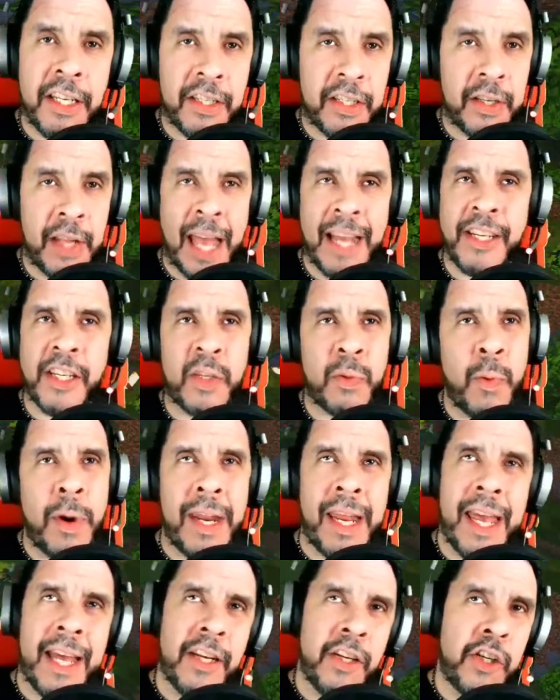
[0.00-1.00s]
I just went
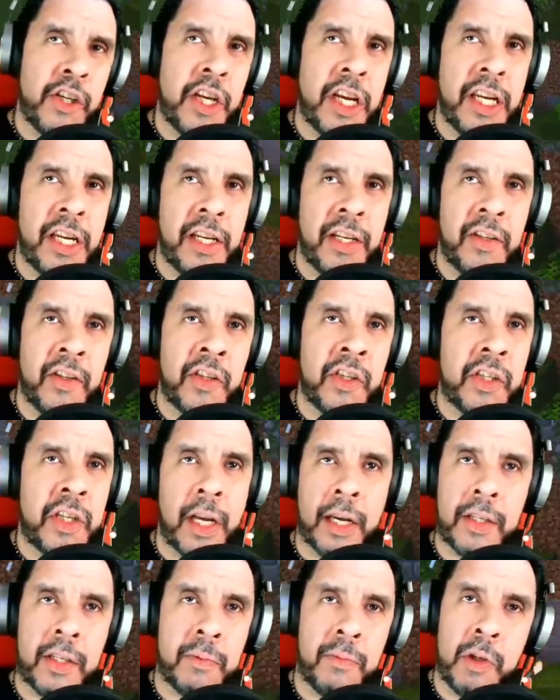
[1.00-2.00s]
ahead and cheated and
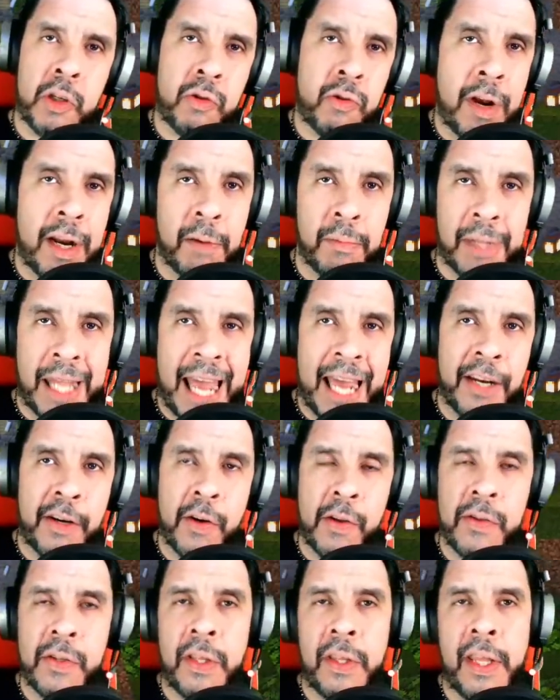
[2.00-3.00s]
stuck some straight up
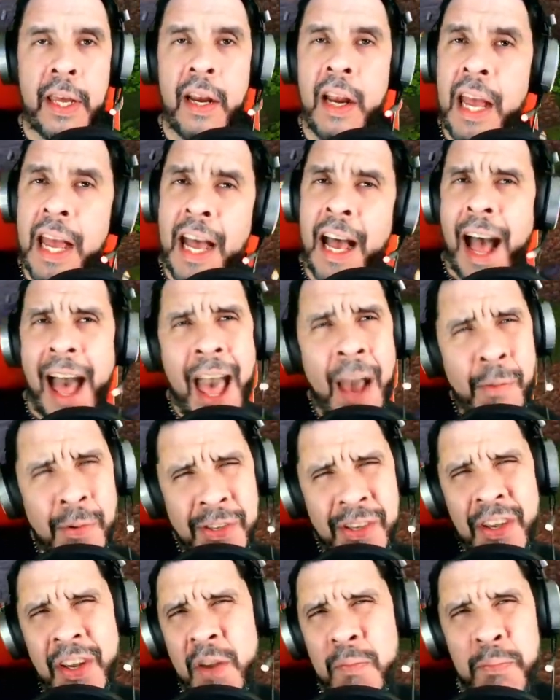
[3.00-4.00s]
lanterns in there. I was
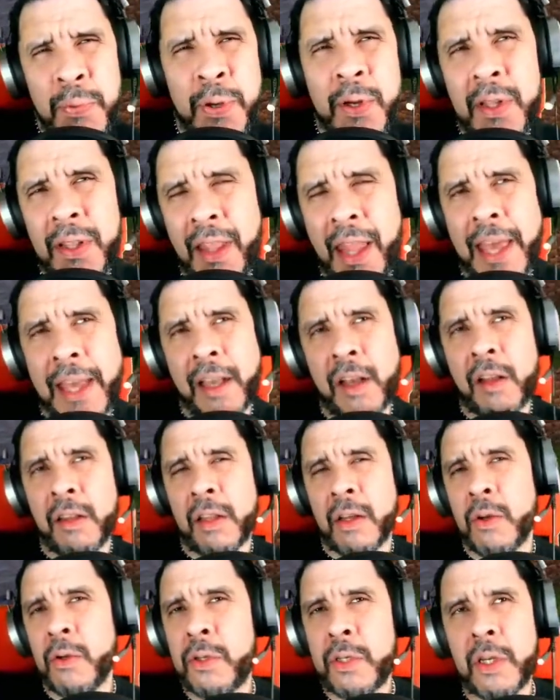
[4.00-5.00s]
gonna put like
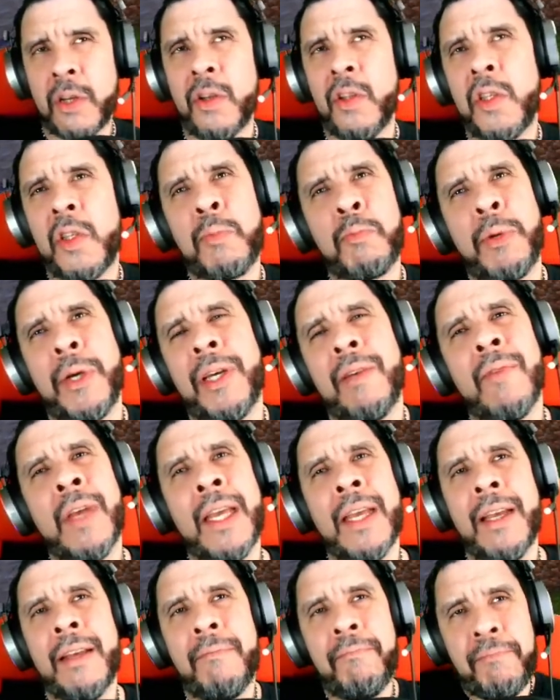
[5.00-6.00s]
glowstones, but
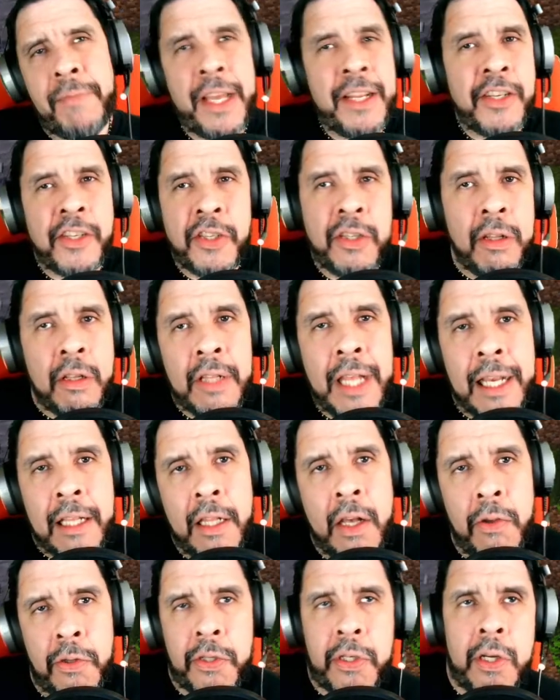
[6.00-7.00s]
they just look like
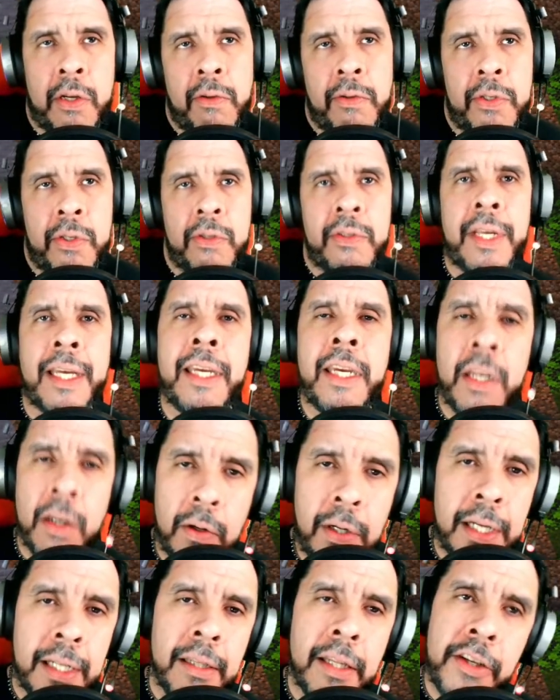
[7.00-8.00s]
glowstones. So I was like, you know
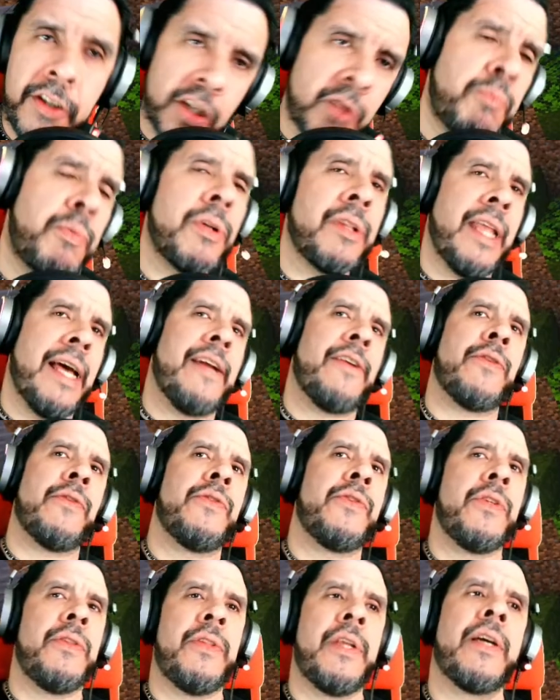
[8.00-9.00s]
what? Let's just put lanterns
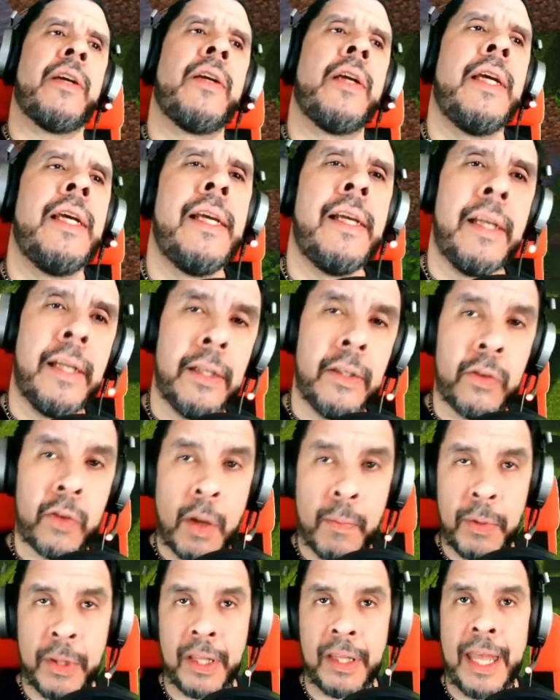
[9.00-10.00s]
in there. So I
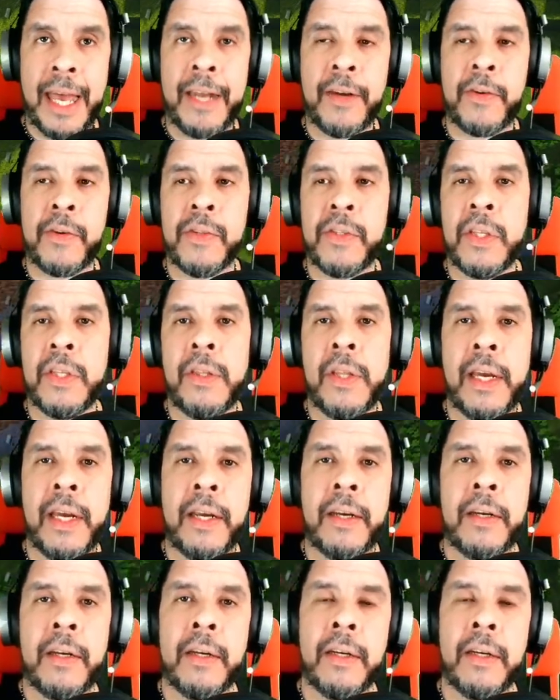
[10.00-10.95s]
put the lanterns in there,